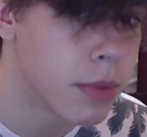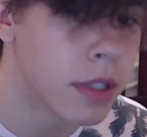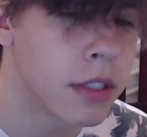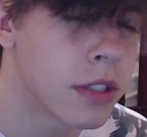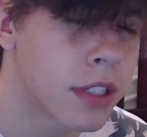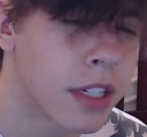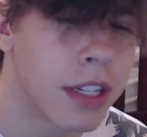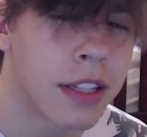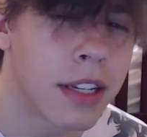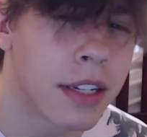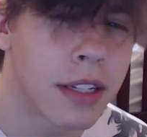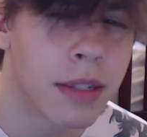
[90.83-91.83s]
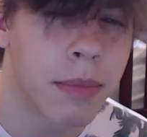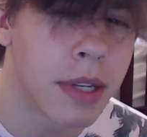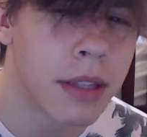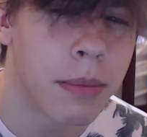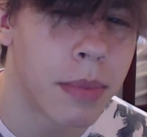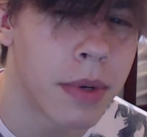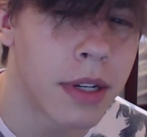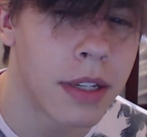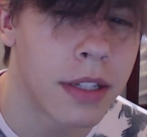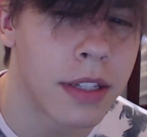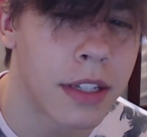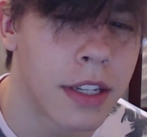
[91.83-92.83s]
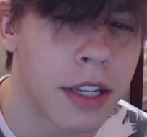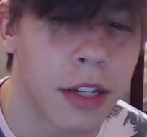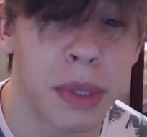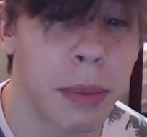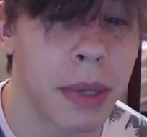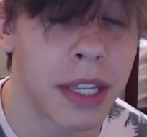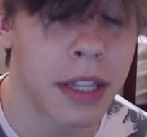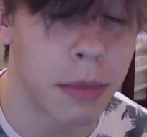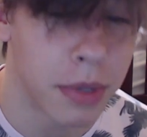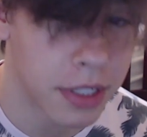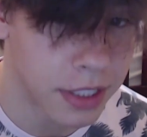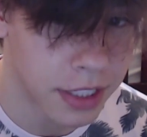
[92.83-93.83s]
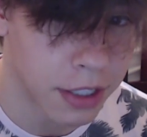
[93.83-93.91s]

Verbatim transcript: but it's just kind of like pain in the butt. It'd be a pain in the butt to get